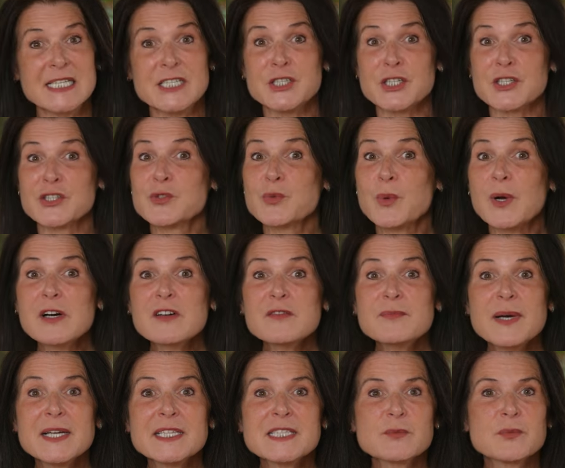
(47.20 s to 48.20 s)
In just 12
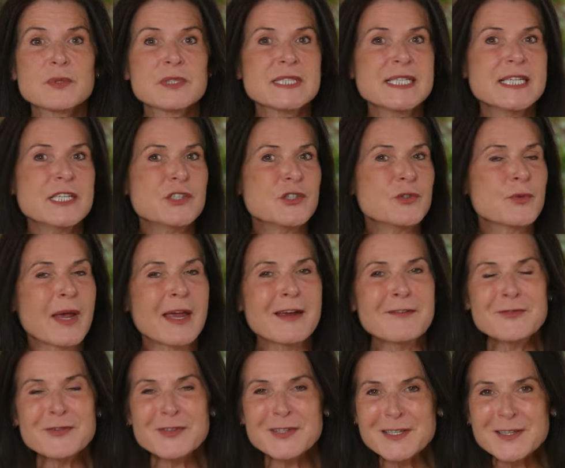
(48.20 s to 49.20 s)
months, we'll teach you
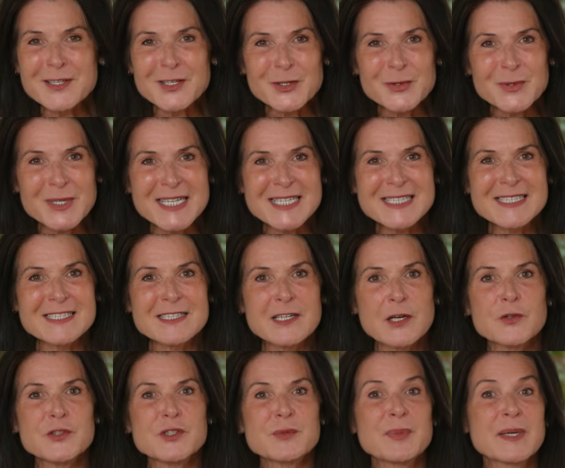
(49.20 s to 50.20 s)
everything that you need to
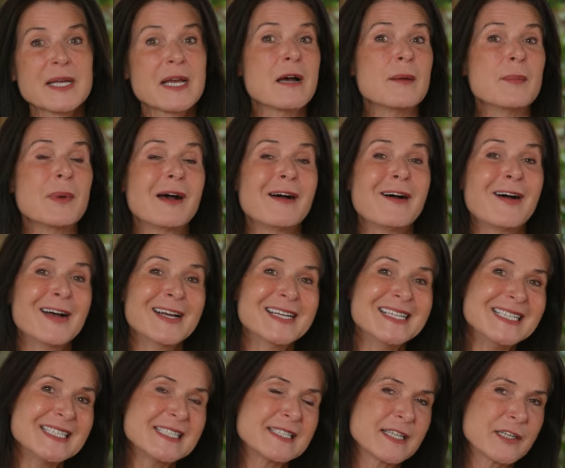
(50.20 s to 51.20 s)
know to become a
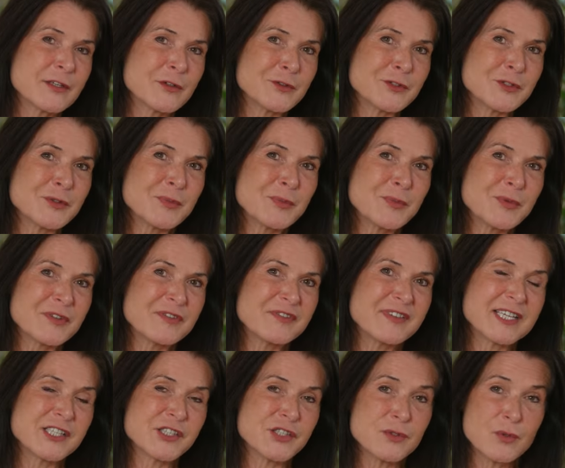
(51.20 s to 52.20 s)
highly skilled
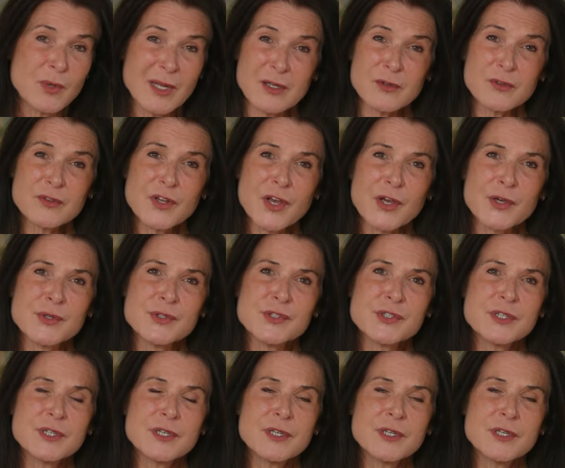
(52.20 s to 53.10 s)
professional health coach,